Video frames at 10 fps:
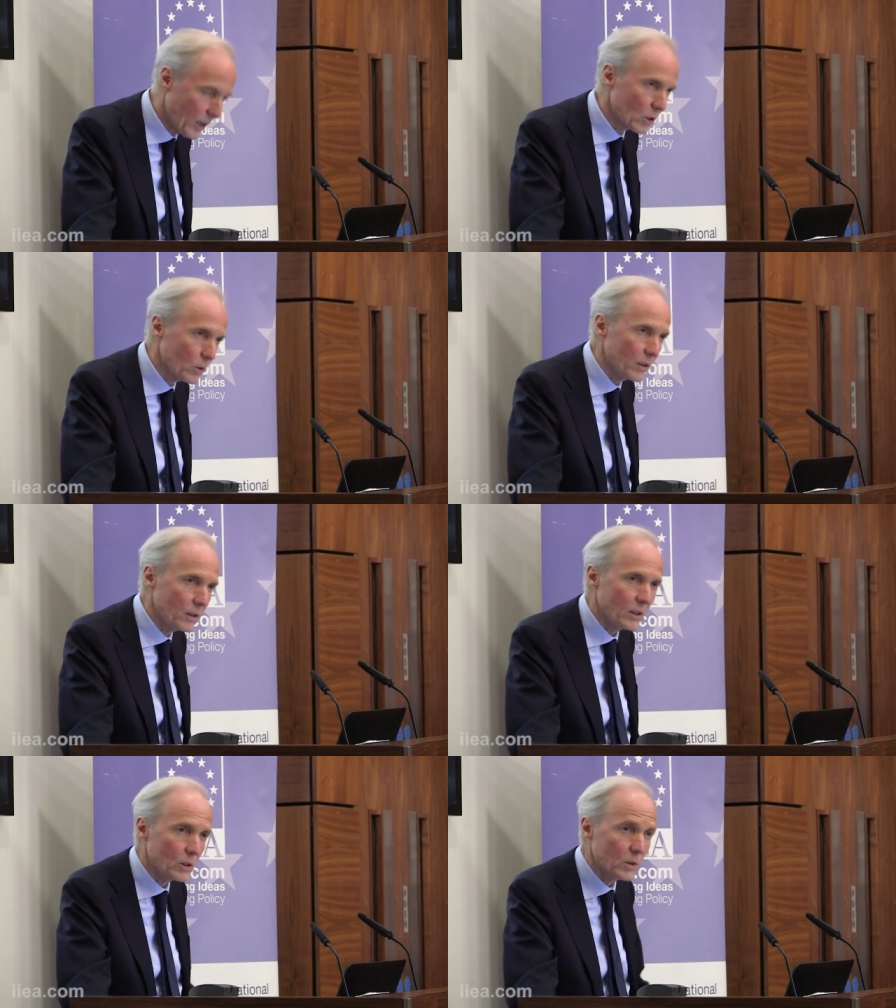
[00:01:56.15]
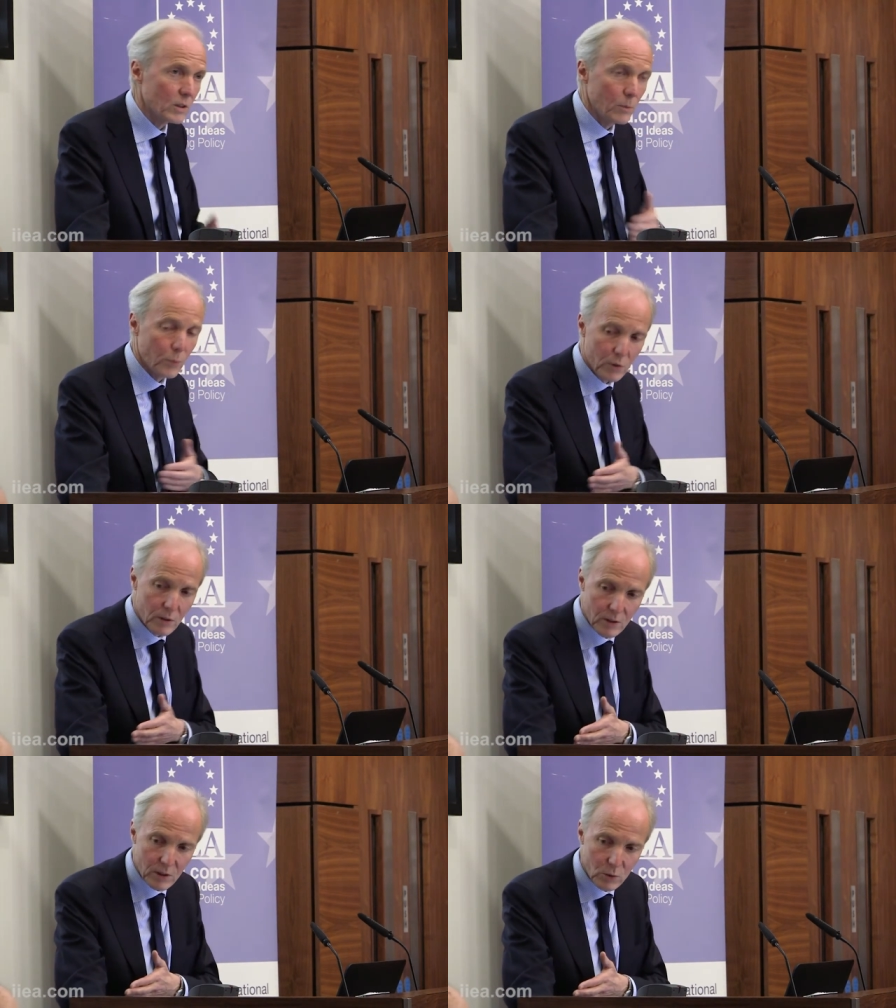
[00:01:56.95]
actually, it was
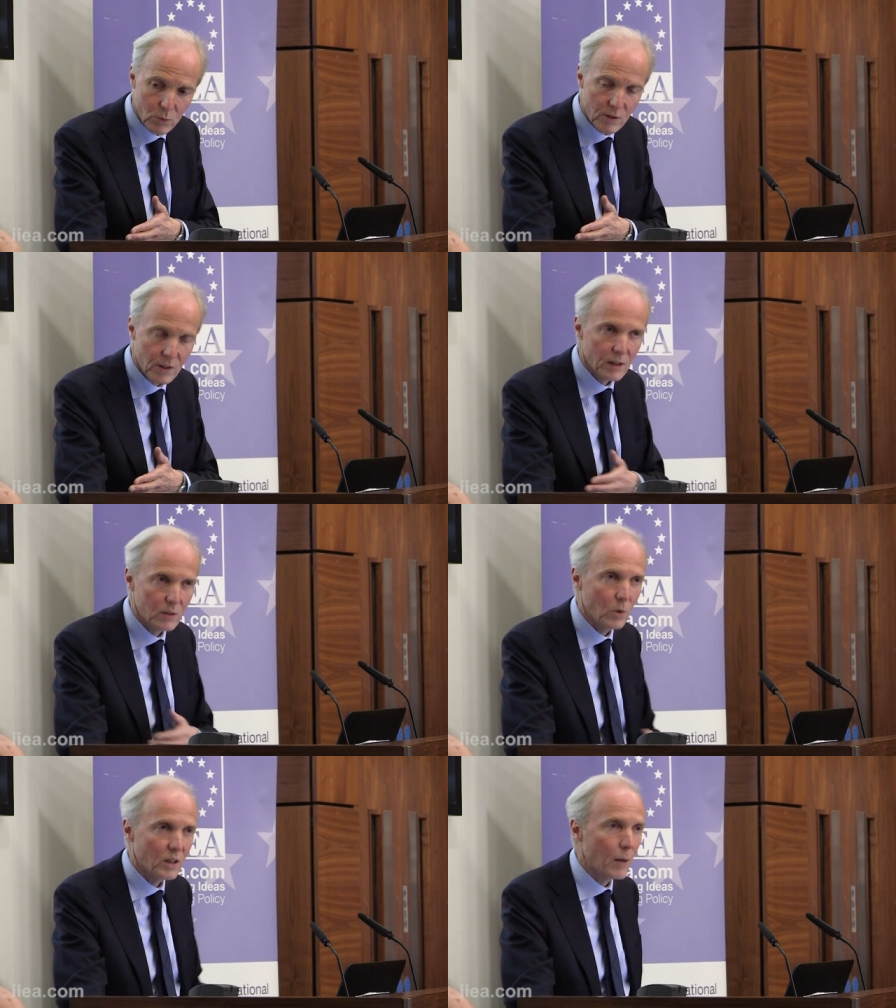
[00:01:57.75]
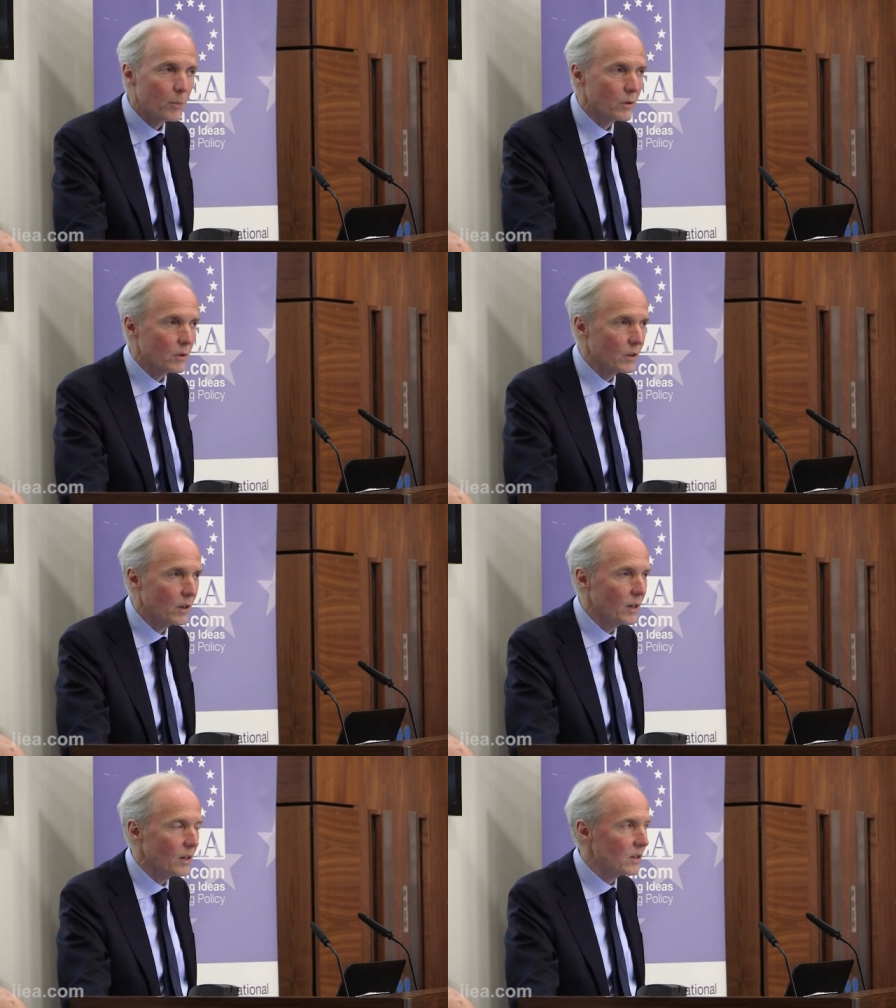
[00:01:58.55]
important that you said what happened
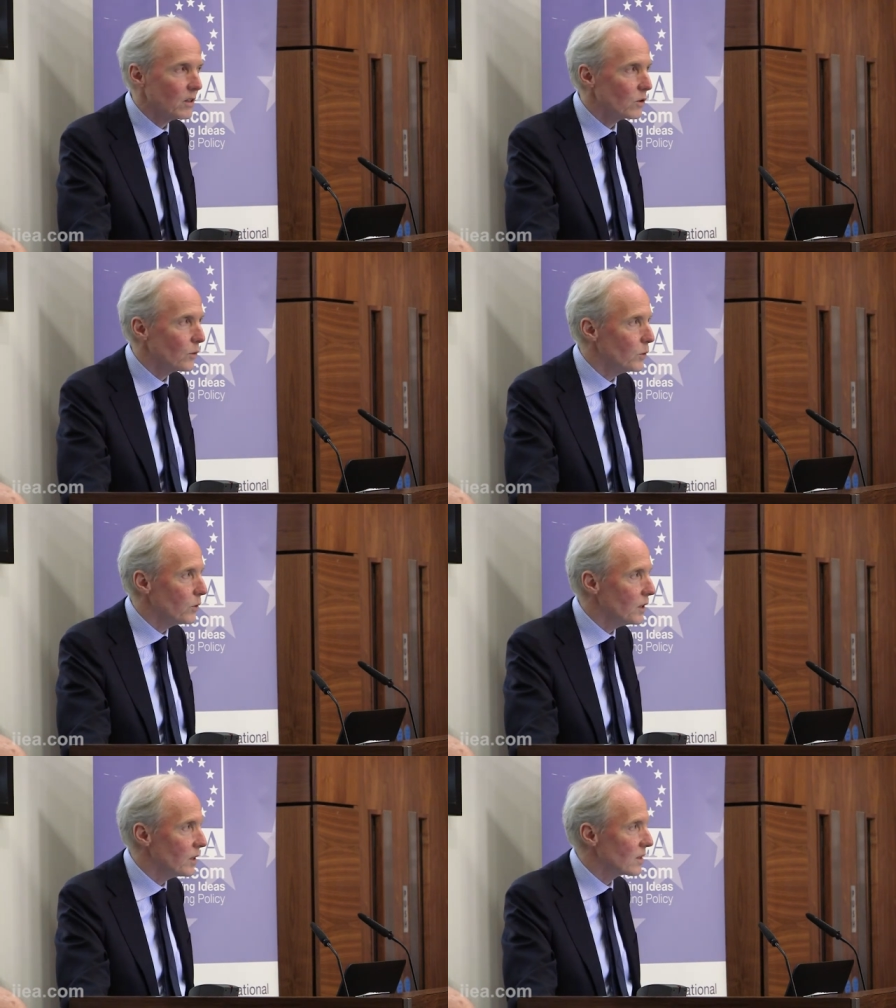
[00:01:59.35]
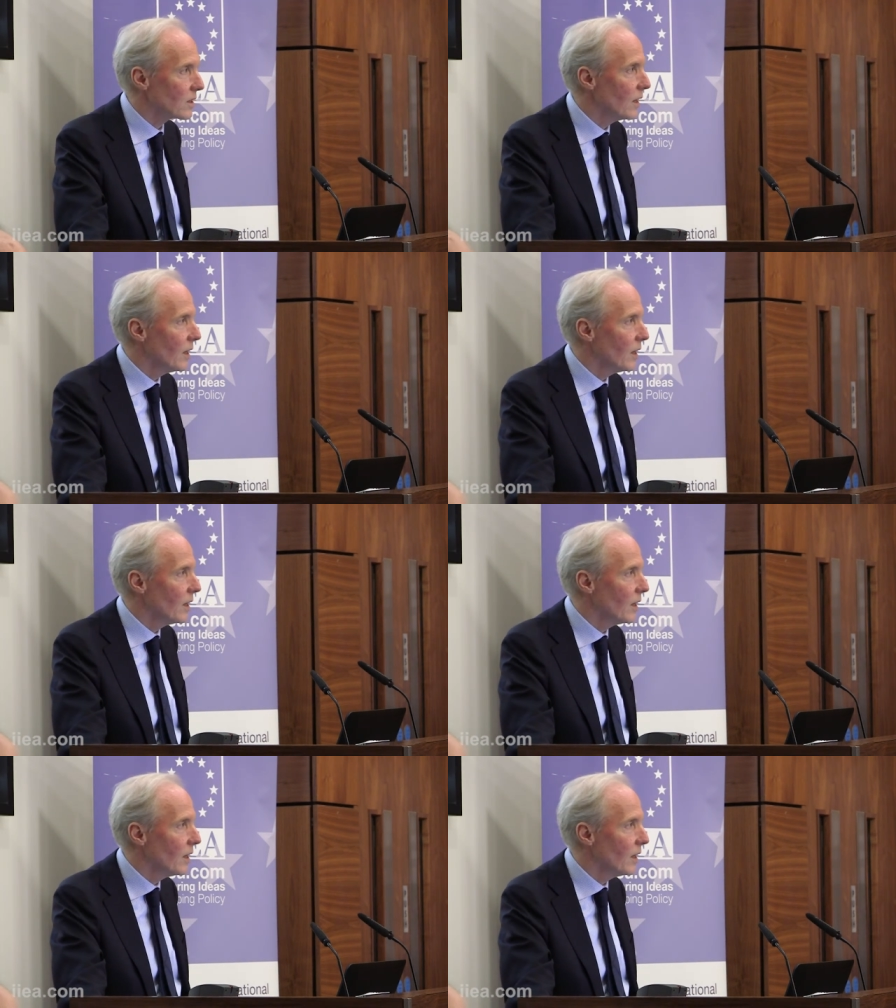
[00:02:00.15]
since a few years